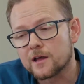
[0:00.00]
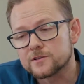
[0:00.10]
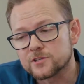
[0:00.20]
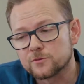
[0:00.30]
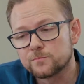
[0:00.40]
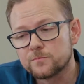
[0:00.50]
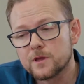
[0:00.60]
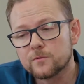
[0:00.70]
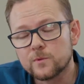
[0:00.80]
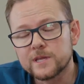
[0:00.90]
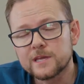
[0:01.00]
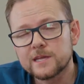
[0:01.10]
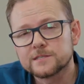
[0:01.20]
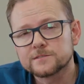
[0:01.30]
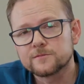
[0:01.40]
So we
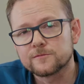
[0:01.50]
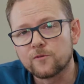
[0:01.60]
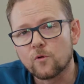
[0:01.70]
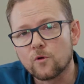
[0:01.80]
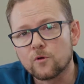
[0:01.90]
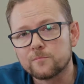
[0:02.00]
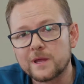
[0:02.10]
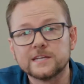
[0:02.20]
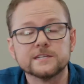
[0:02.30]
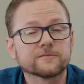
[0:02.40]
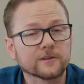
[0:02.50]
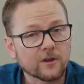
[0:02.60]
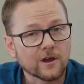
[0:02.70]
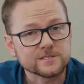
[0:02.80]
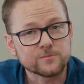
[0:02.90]
eat for many different
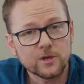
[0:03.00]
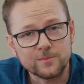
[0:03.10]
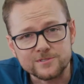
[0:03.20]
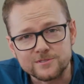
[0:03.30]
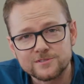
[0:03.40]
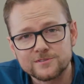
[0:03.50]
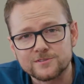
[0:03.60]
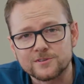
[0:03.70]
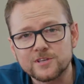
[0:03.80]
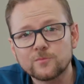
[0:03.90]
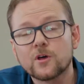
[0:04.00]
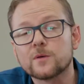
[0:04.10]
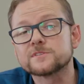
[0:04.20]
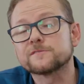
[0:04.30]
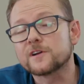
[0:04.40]
kinds of purposes. So
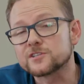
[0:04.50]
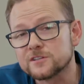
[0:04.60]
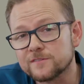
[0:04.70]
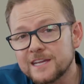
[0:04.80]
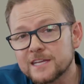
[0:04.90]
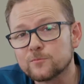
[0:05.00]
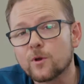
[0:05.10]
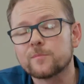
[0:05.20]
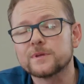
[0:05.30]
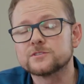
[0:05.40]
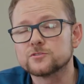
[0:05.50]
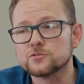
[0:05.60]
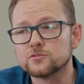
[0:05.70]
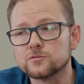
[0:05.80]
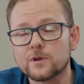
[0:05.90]
sometimes the function of eating might be
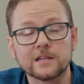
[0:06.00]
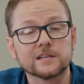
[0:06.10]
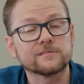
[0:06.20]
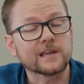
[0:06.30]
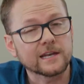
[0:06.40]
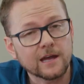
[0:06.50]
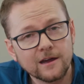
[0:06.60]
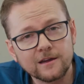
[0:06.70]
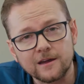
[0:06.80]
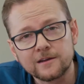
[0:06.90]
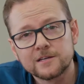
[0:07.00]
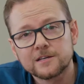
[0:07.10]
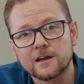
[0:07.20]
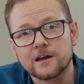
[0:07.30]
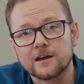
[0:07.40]
to alleviate hunger,
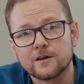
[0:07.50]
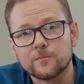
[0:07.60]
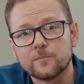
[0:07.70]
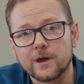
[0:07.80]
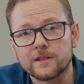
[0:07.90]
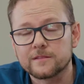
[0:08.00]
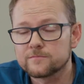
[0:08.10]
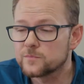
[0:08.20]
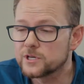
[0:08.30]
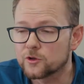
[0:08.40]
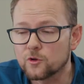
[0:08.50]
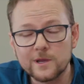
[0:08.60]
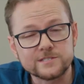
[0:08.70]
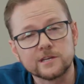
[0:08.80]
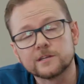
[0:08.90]
but we don't
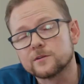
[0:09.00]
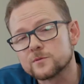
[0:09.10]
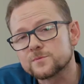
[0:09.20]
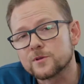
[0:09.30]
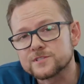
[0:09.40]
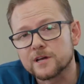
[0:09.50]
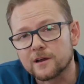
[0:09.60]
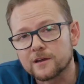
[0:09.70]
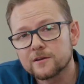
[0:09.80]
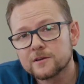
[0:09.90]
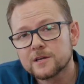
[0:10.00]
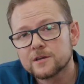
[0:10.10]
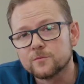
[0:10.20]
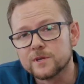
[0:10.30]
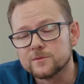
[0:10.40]
always eat in response to hunger.
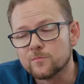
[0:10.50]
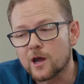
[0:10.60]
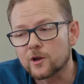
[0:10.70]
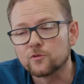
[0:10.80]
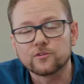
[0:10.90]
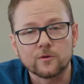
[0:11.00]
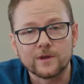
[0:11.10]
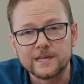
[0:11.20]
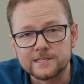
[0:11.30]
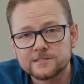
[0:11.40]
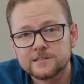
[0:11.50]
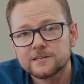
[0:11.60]
We might also eat